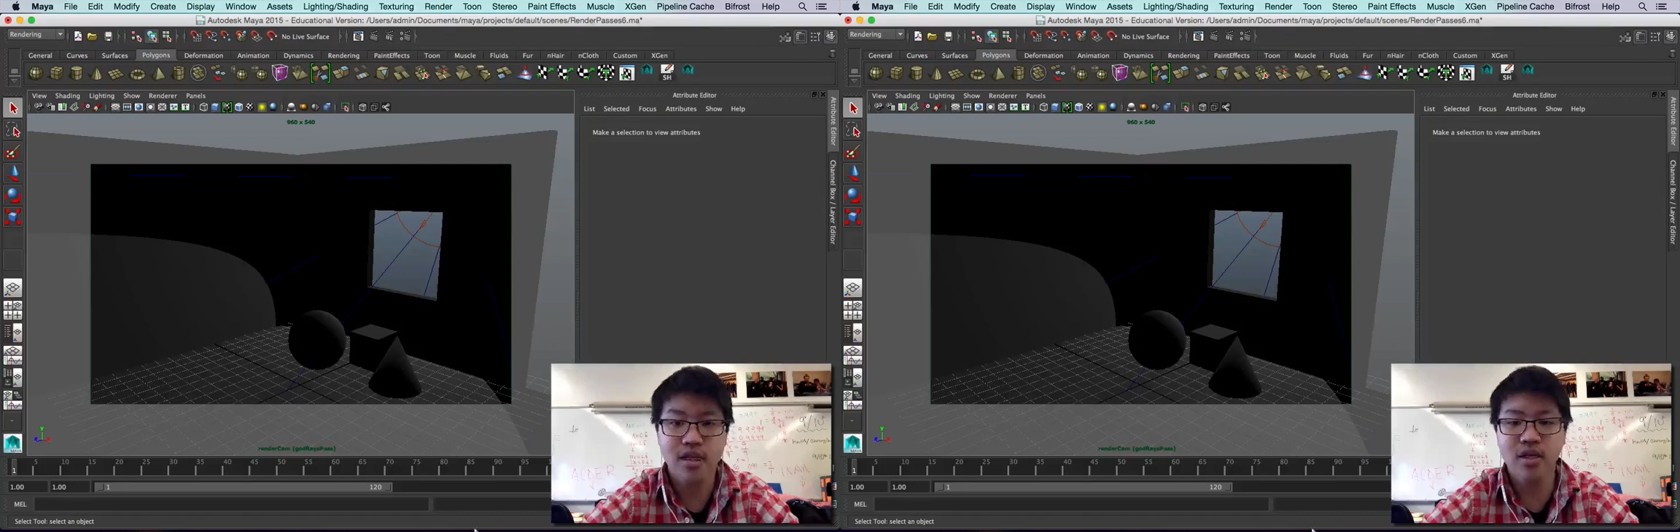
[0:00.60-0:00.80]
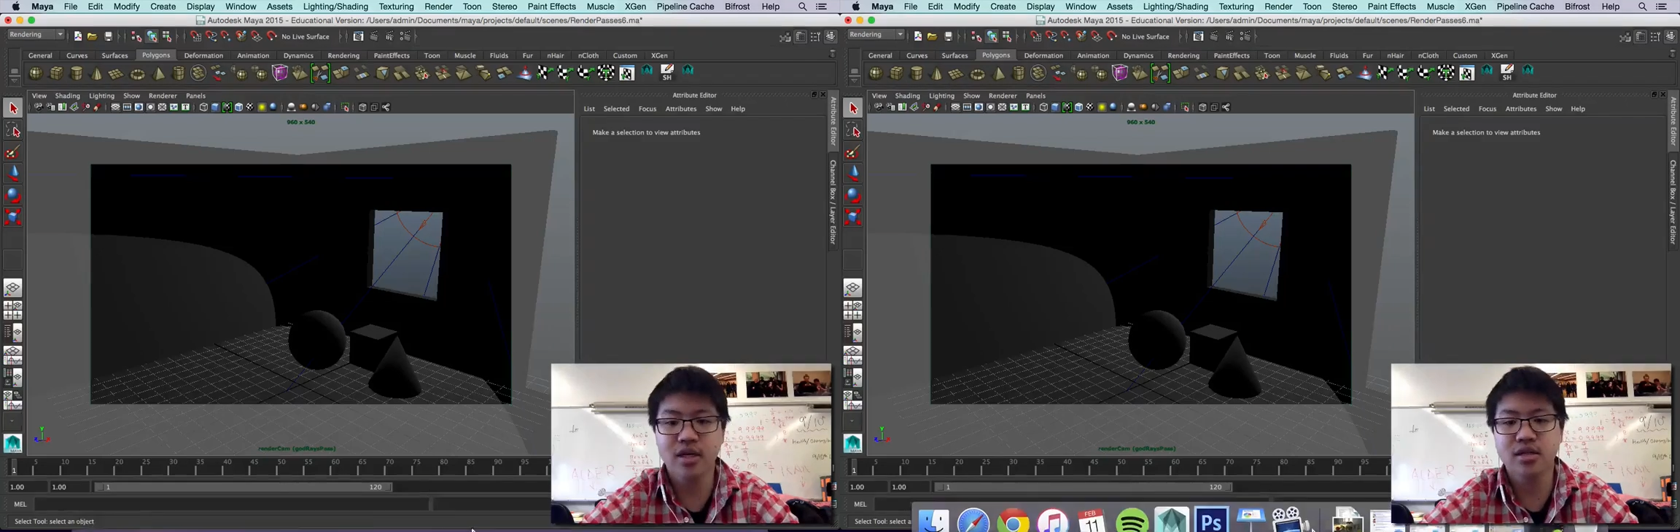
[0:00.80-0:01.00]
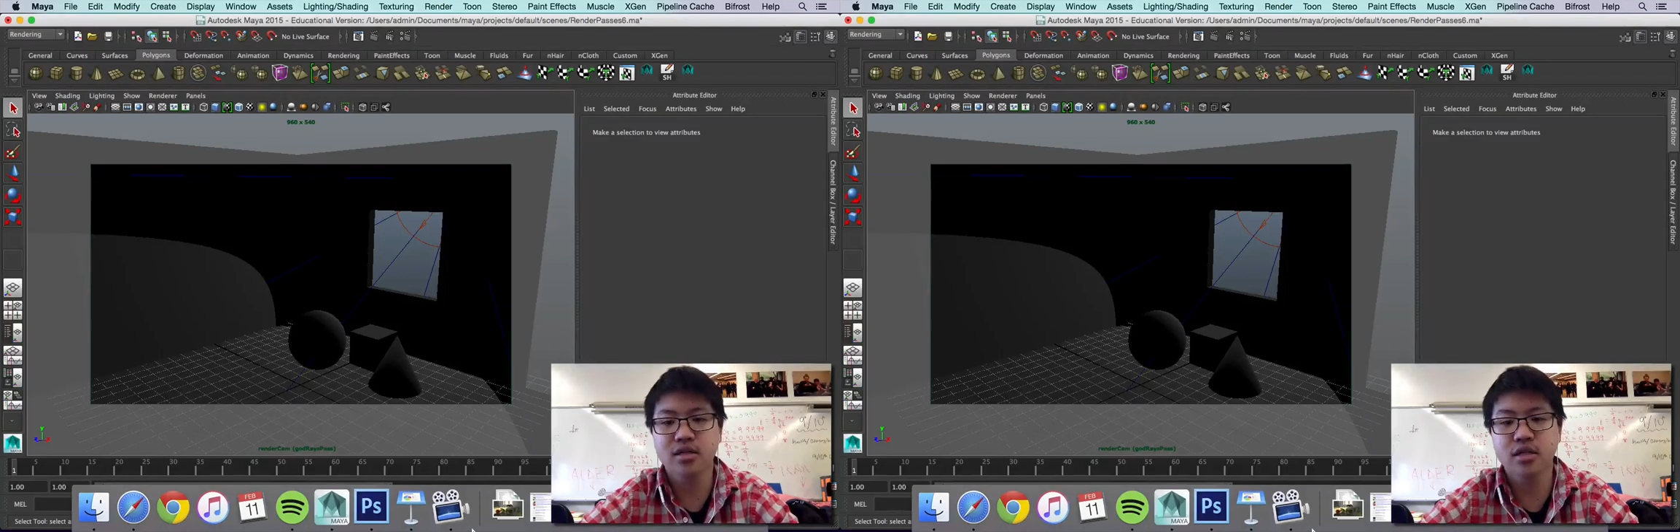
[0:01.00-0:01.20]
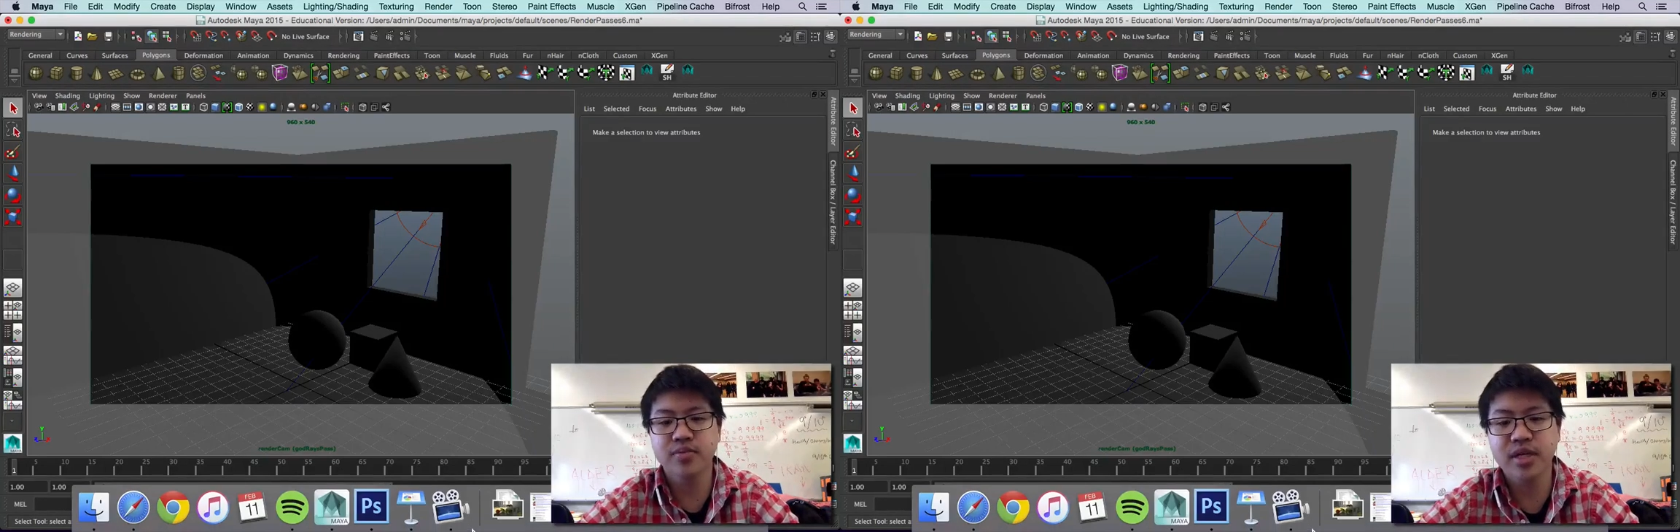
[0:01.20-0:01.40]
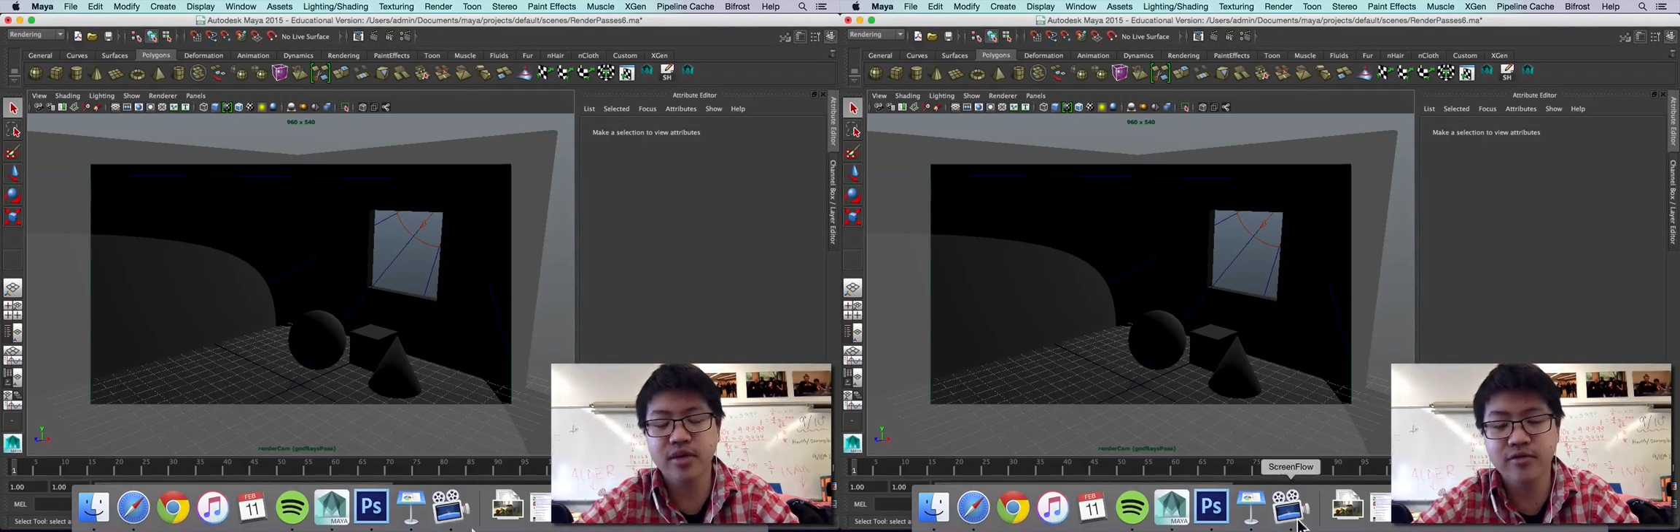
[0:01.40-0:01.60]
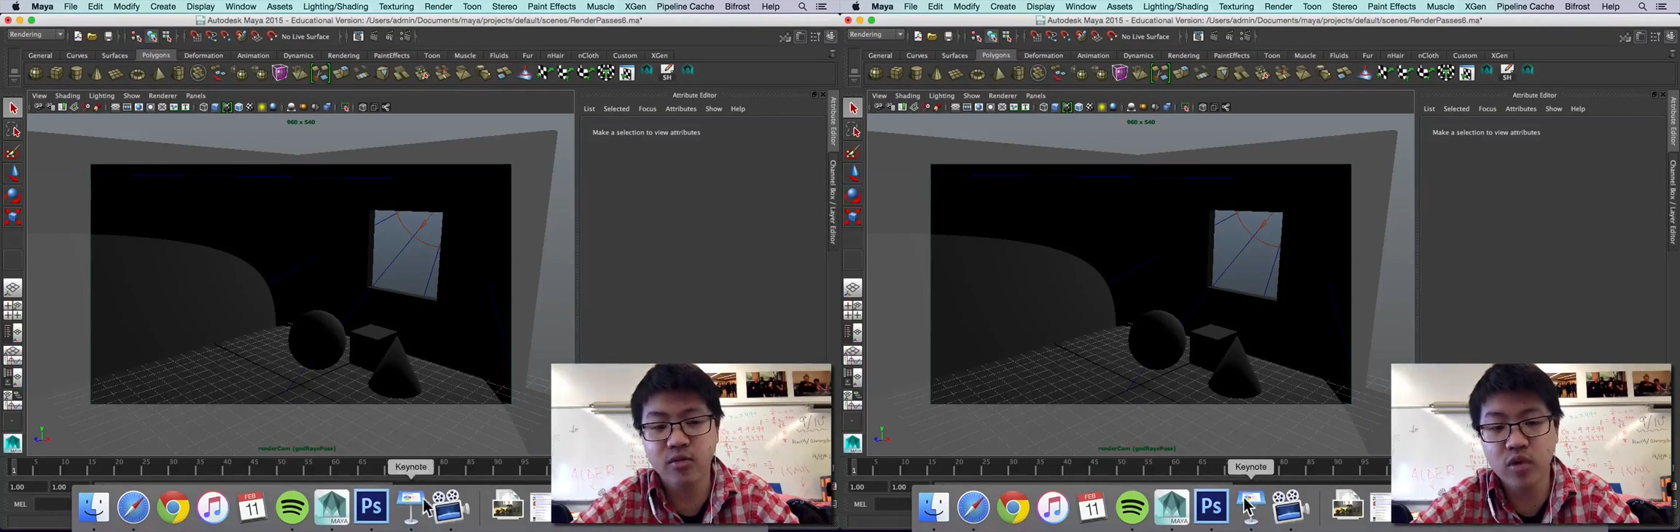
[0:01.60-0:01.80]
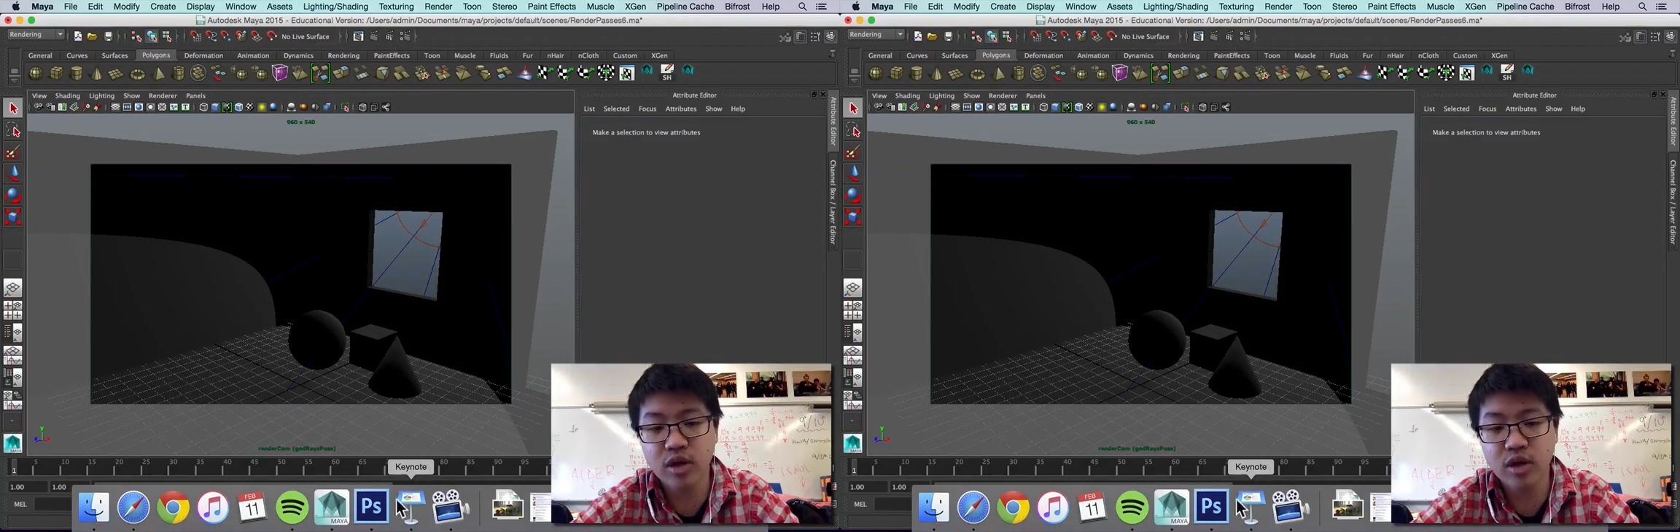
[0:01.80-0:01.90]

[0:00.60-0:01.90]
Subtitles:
Hey guys, let's pick up from